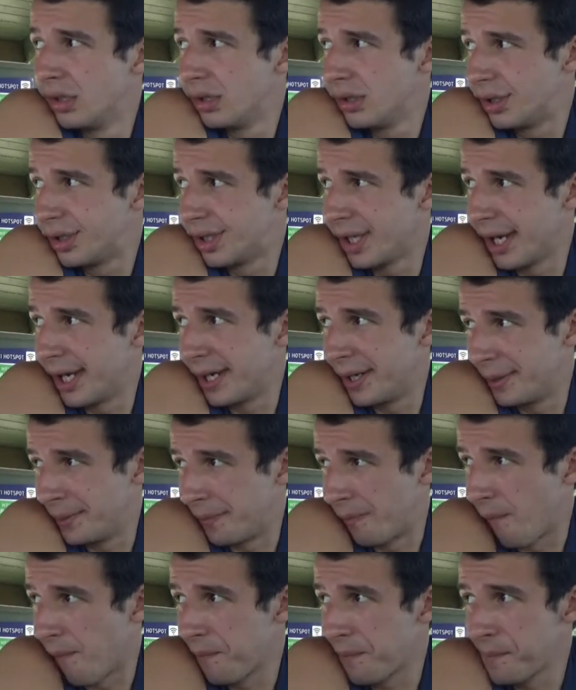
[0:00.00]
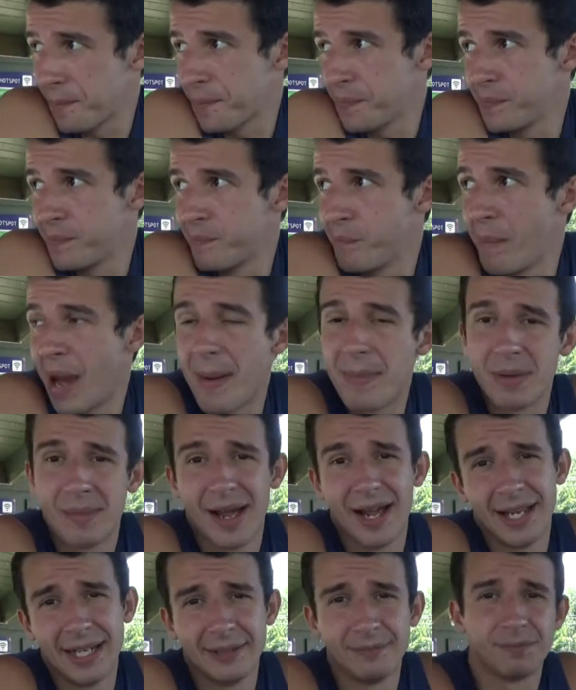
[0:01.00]
So, maybe
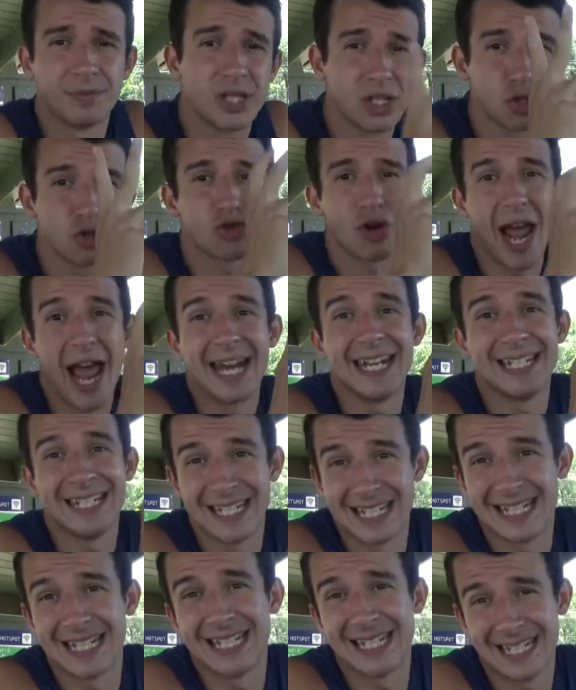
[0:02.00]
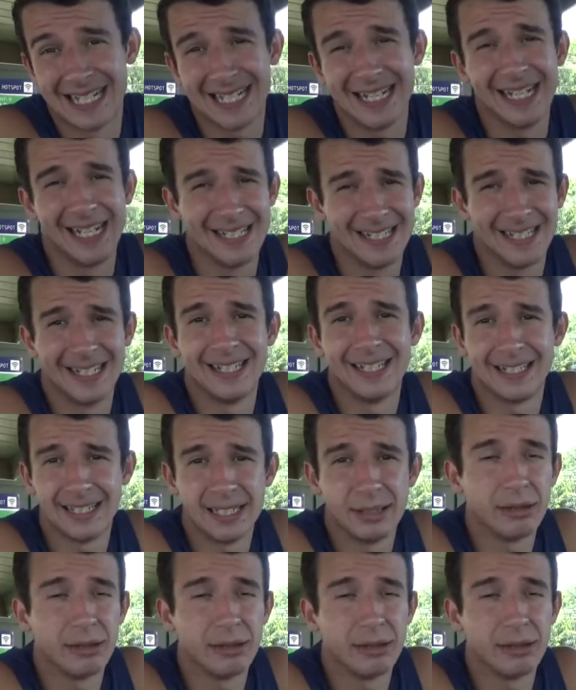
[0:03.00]
my strategy isn't